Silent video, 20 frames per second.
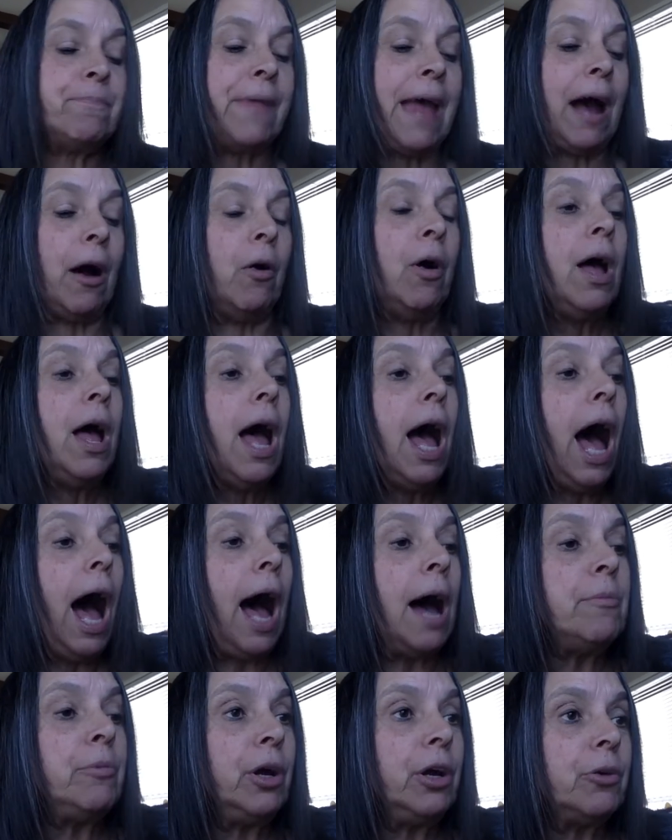Now,
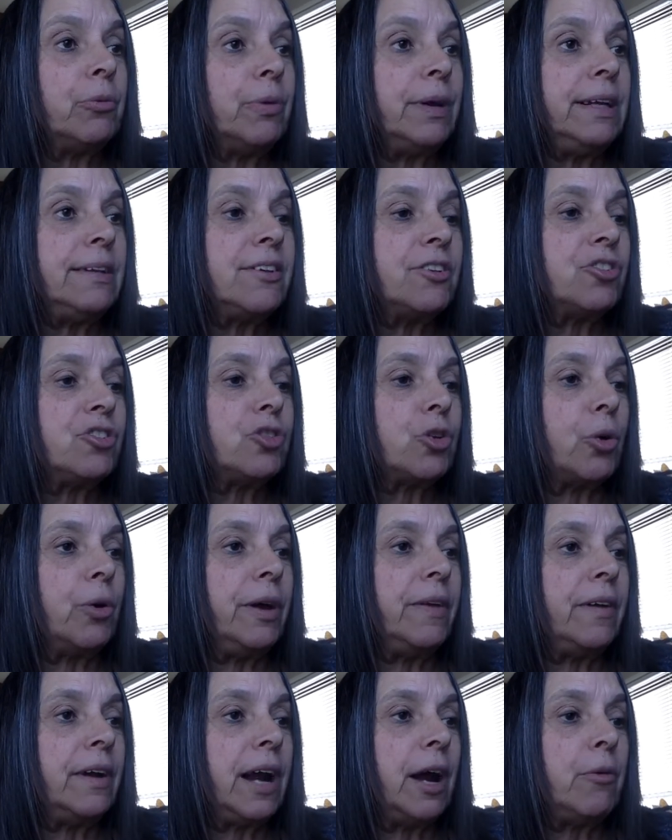I'm going to read the story
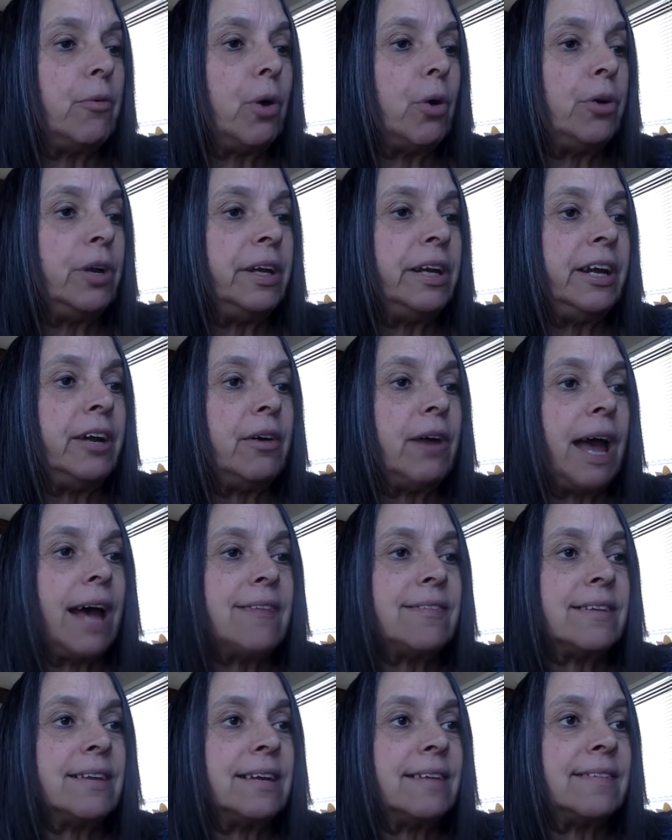that I wrote in here
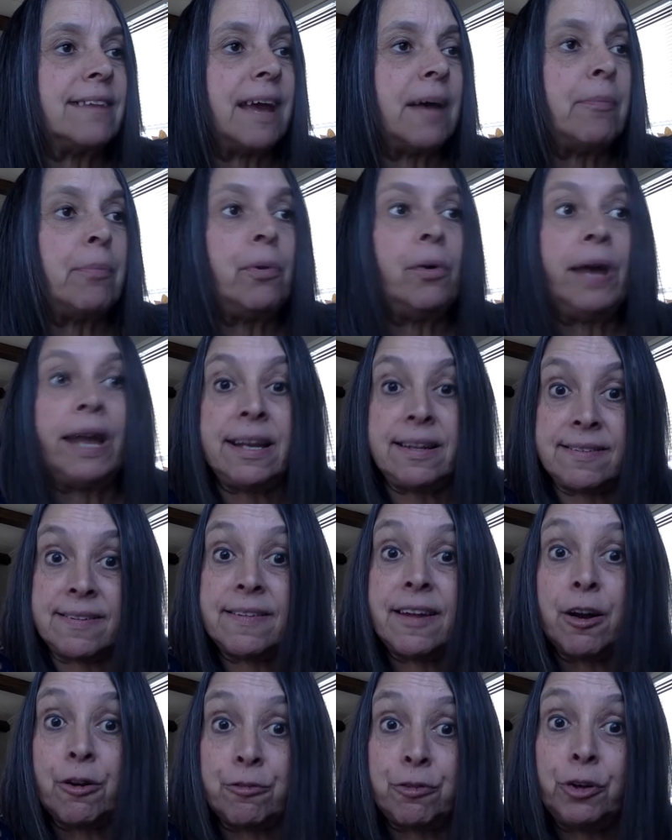as an example, and it's
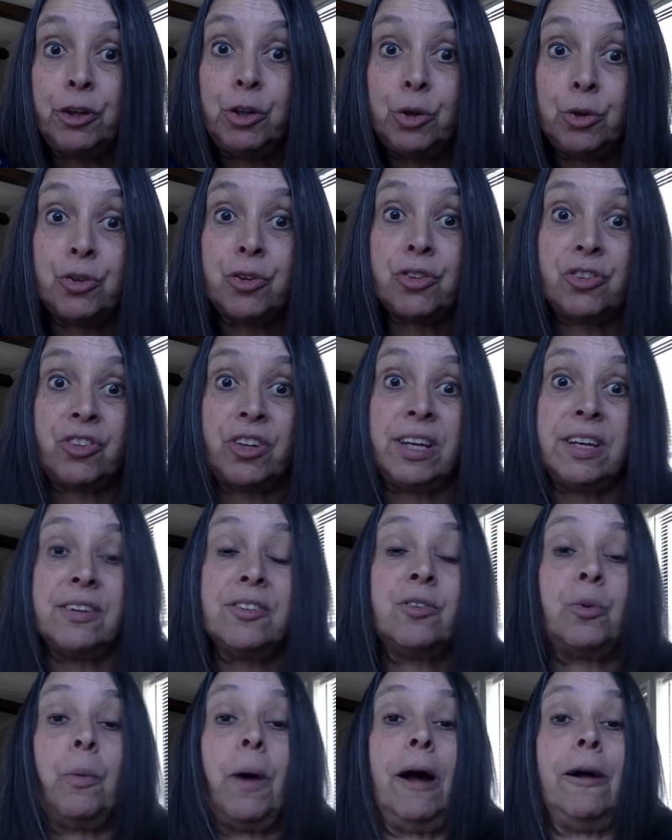there for you to see
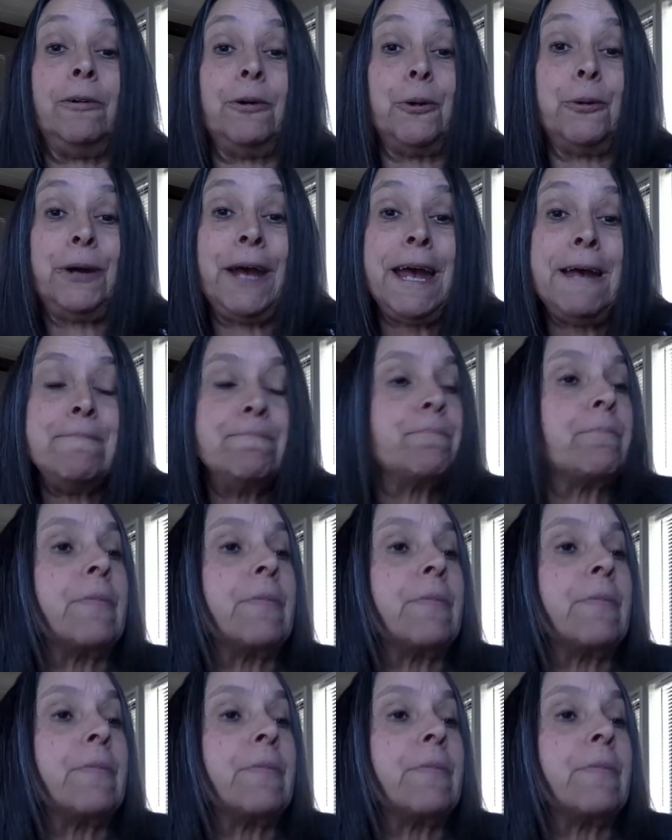as well, okay?